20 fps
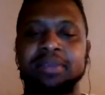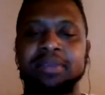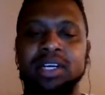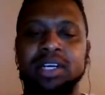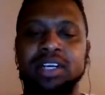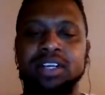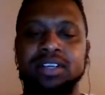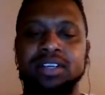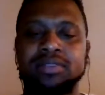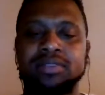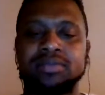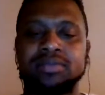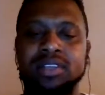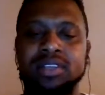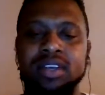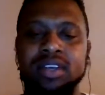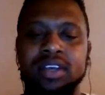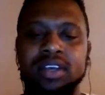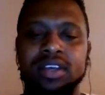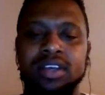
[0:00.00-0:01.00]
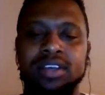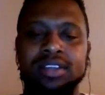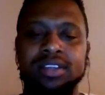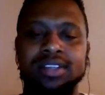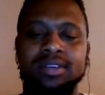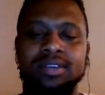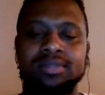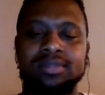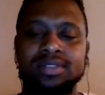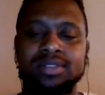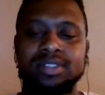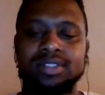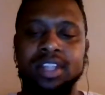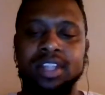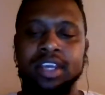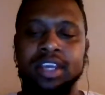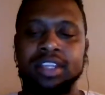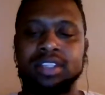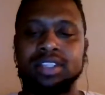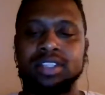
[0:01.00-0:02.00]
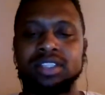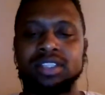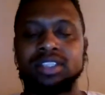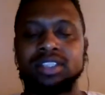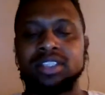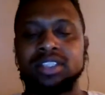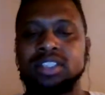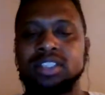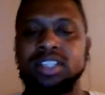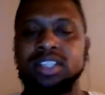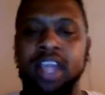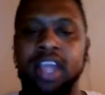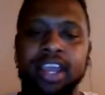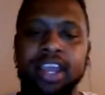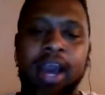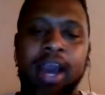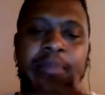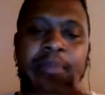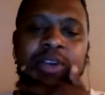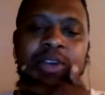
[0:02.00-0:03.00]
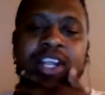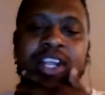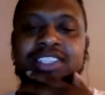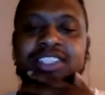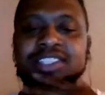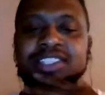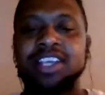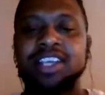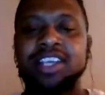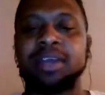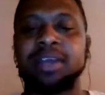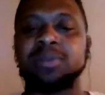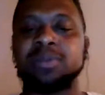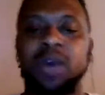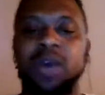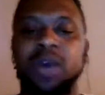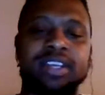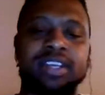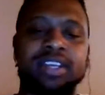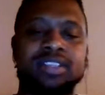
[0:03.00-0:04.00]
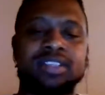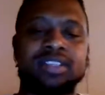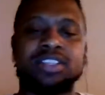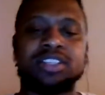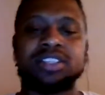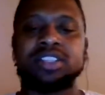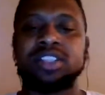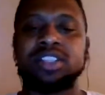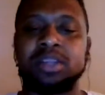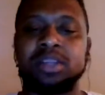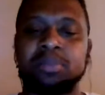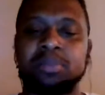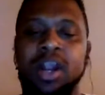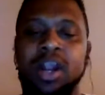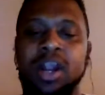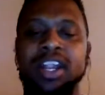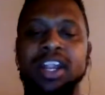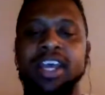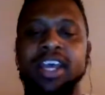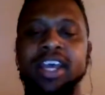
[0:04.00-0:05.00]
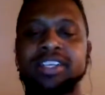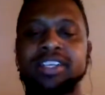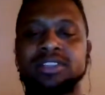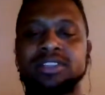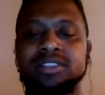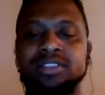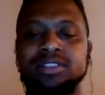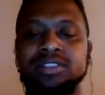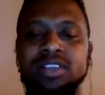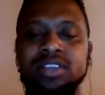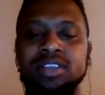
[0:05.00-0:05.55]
You know, they operate the same way. It just LeBron has an